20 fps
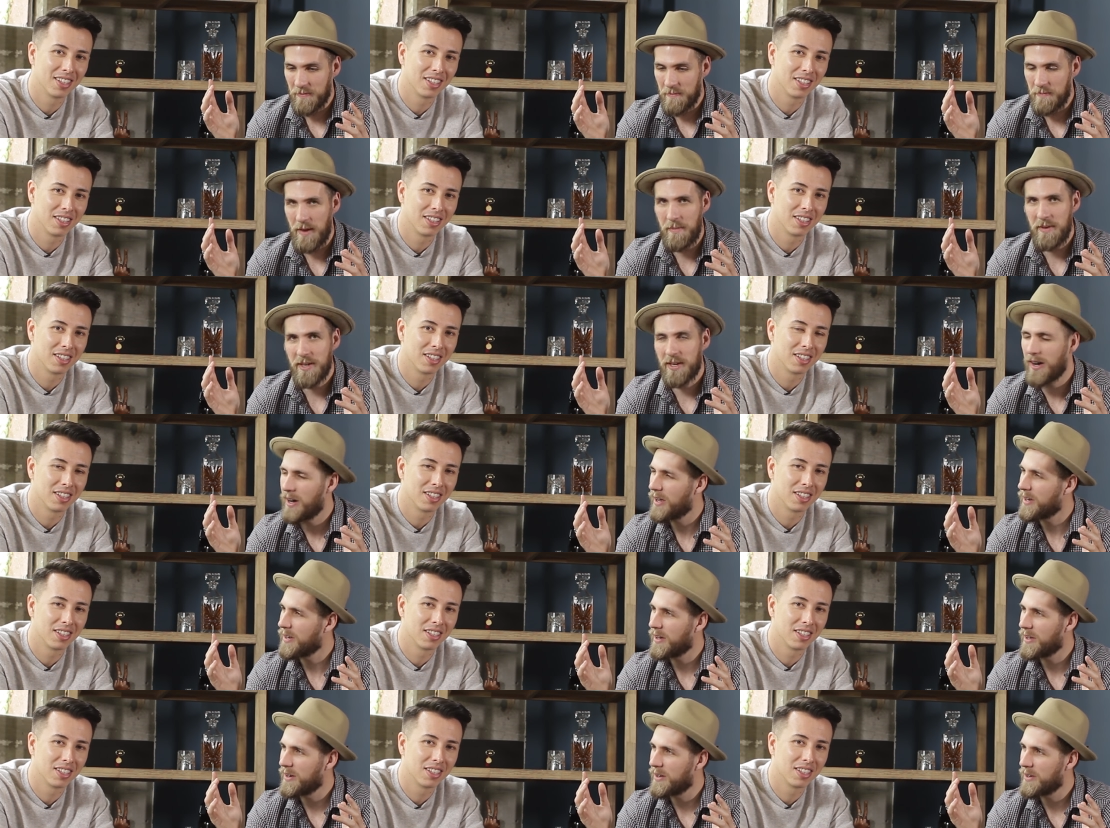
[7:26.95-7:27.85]
Speaker 1: Maybe
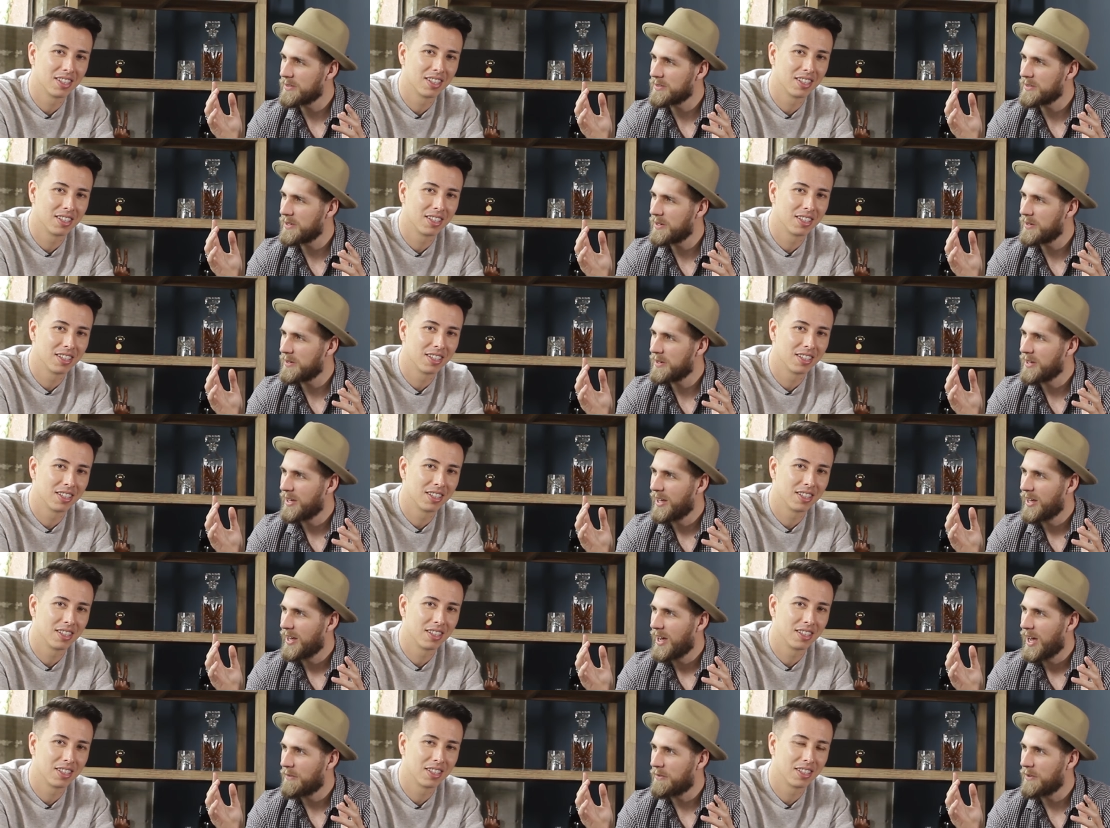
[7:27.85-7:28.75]
Cotton On also.
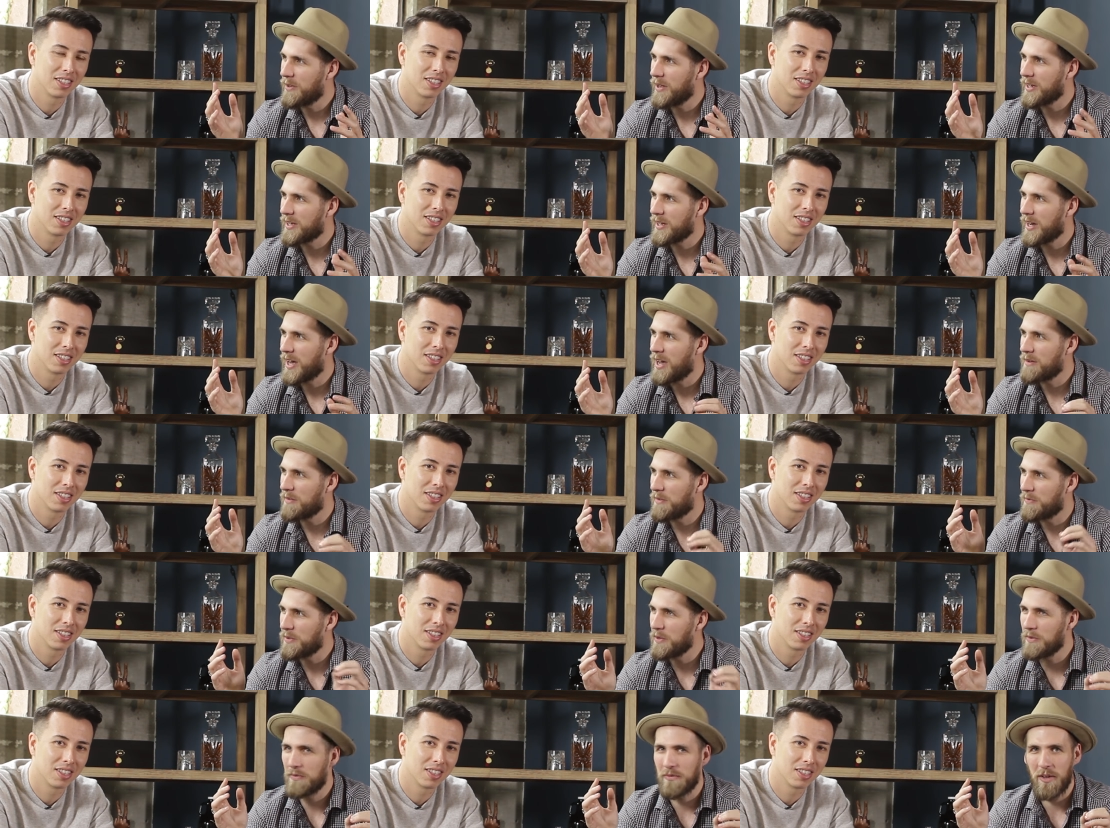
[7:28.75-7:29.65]
I feel like I have a
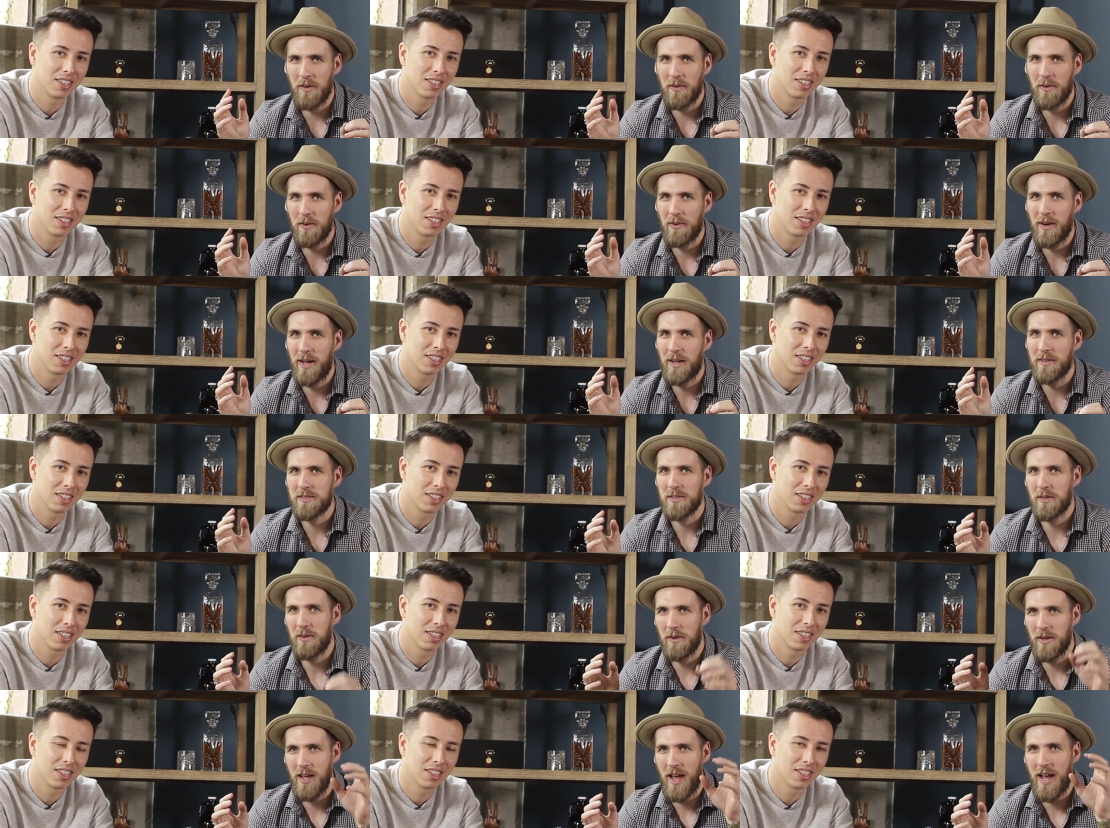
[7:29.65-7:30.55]
few floating around.
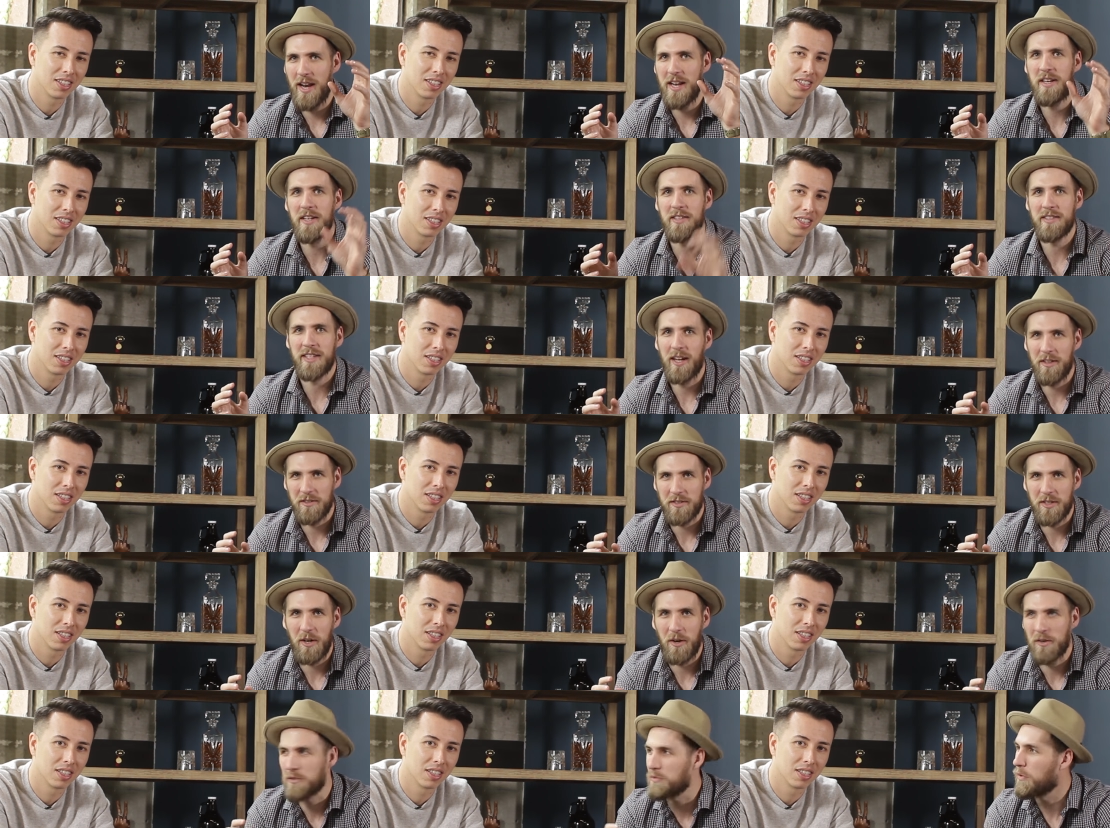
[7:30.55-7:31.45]
So any discounts,
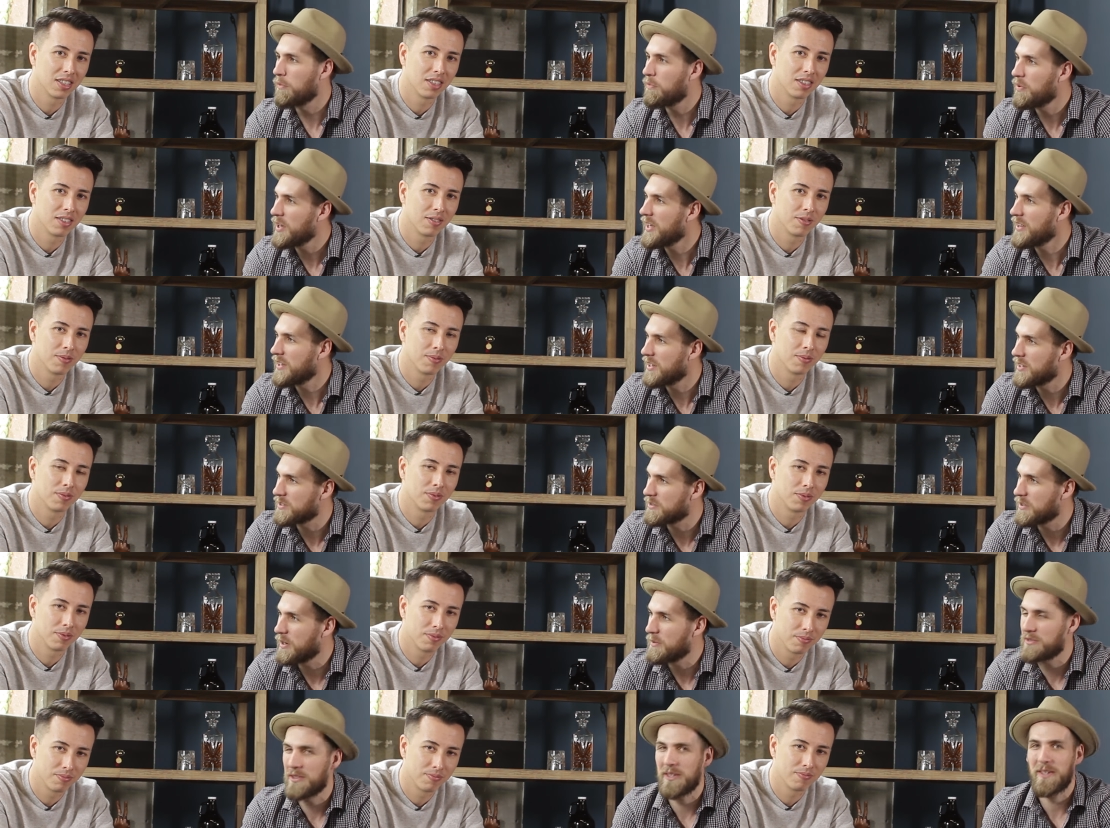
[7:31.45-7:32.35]
codes will be in the
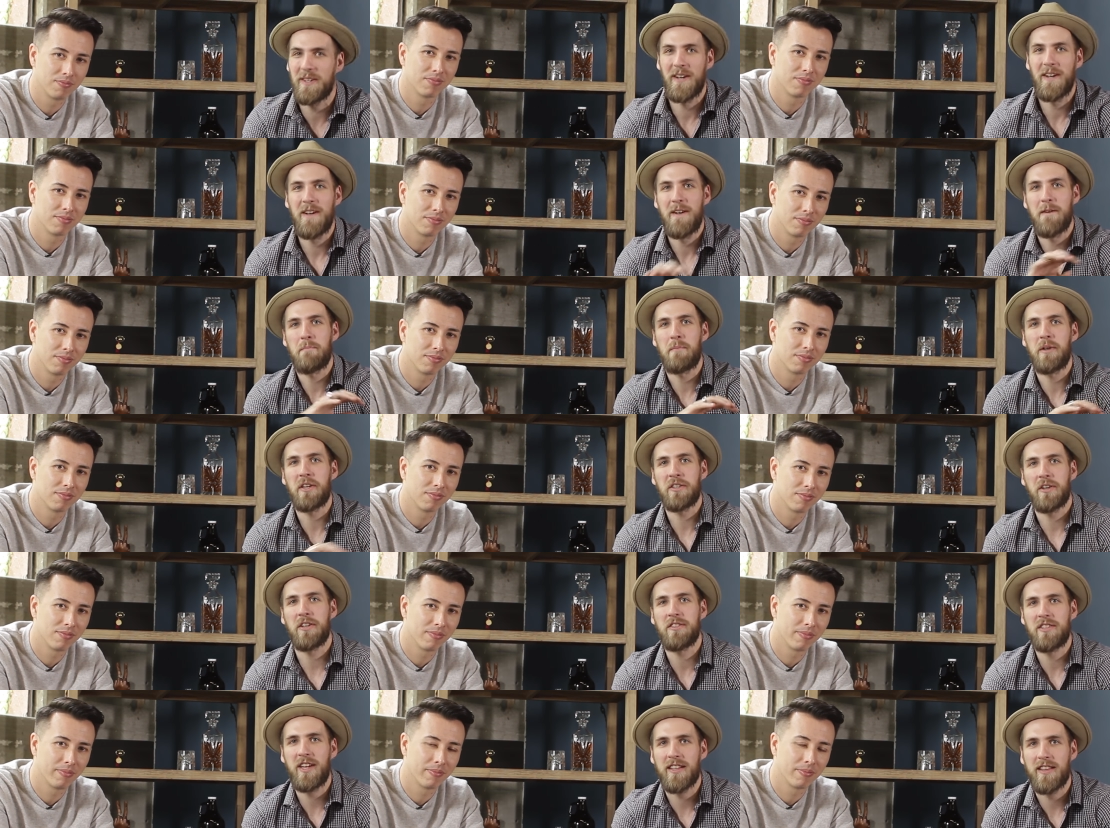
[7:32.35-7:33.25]
description. Be
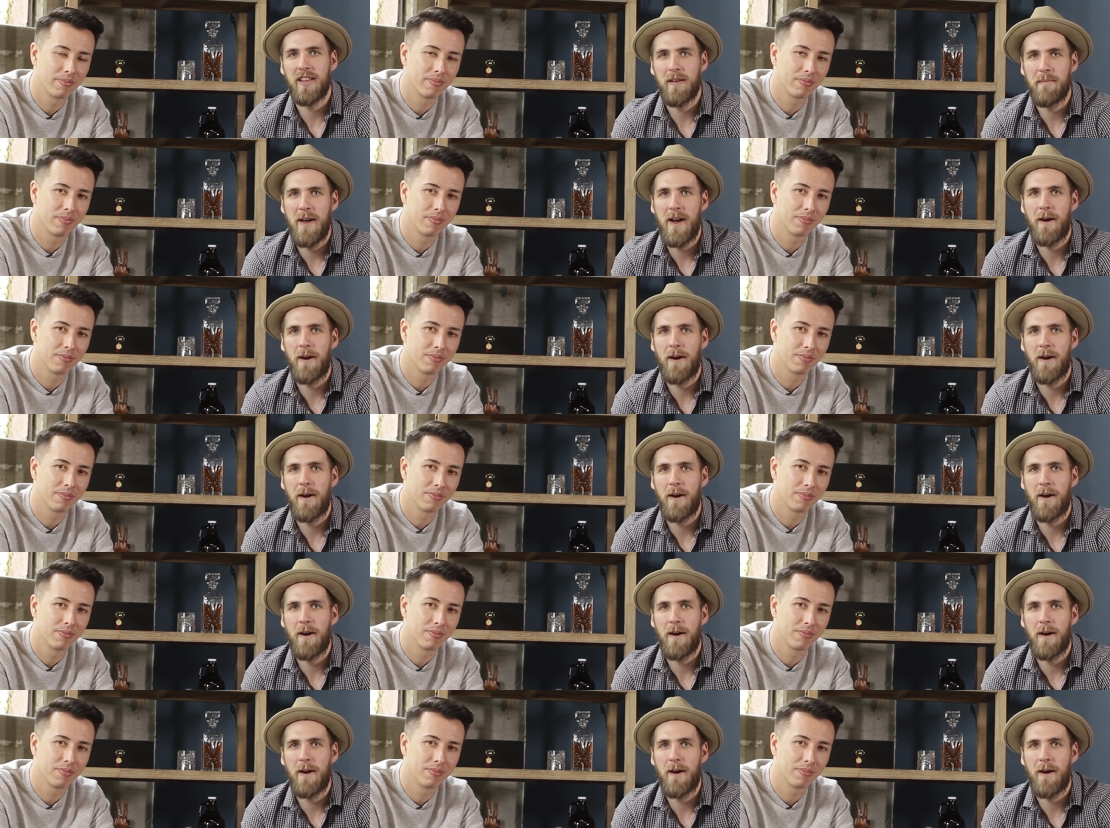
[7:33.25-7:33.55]
sure to check them